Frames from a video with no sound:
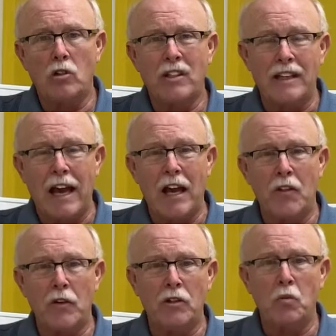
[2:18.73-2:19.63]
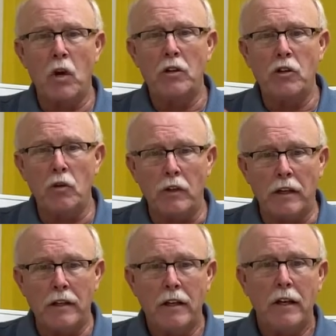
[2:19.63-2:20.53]
together. It's one
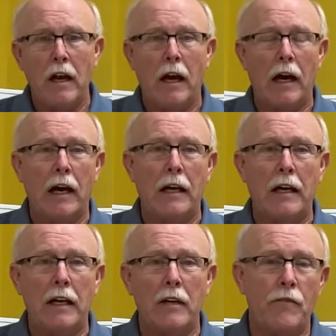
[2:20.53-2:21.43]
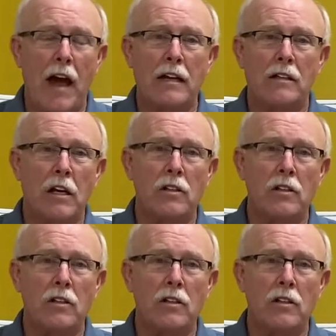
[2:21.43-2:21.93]
unit. And in fact,